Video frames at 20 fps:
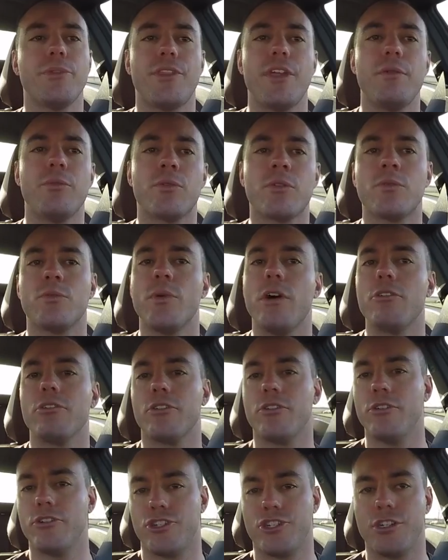but they weren't well
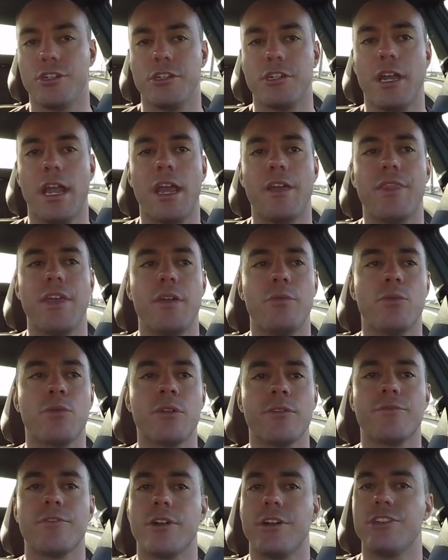cushioned, and they
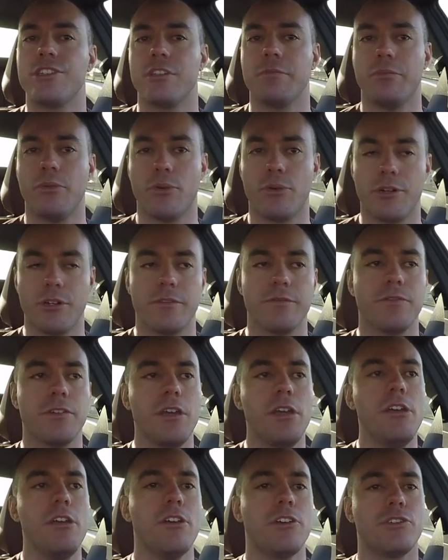weren't very supportive.
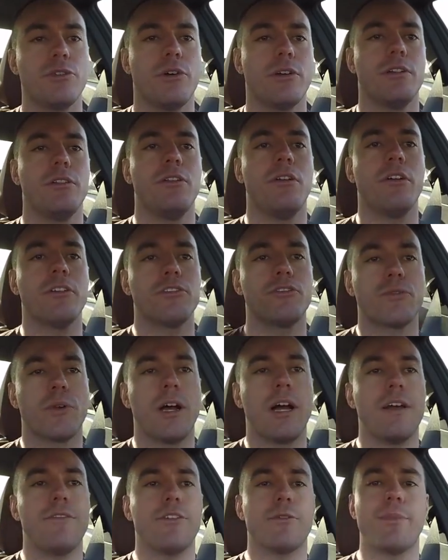So on a long
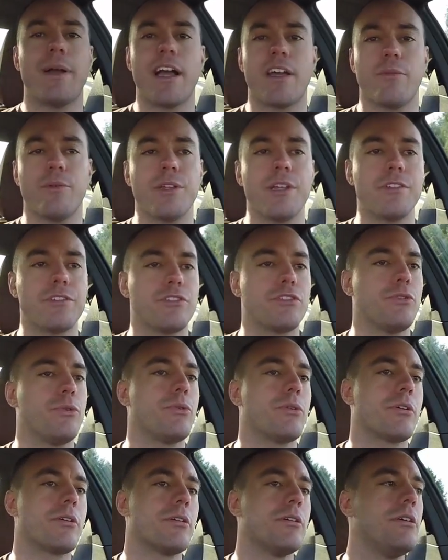drive, your back would get
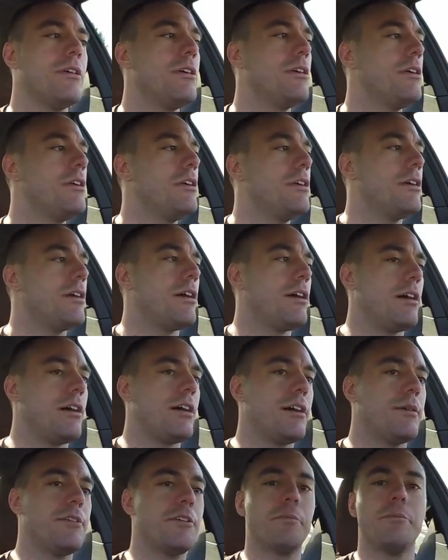sore,
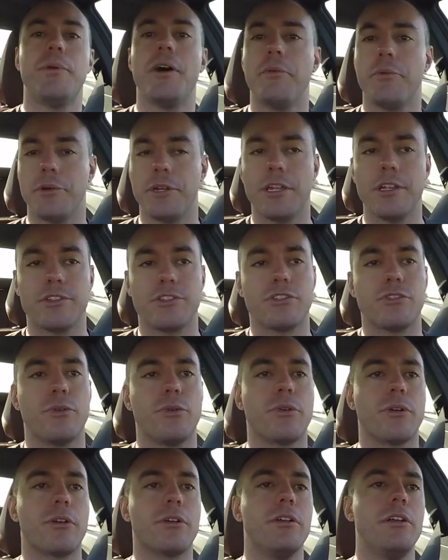your butt would get
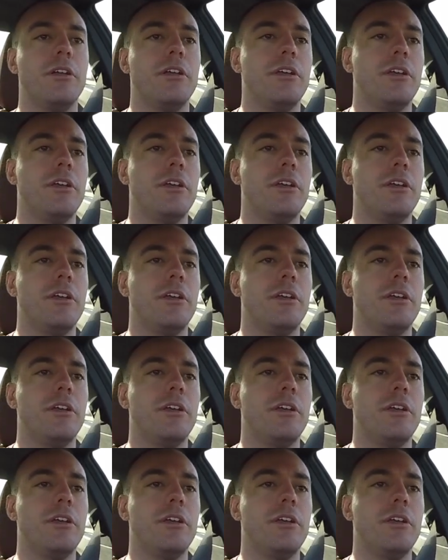sore.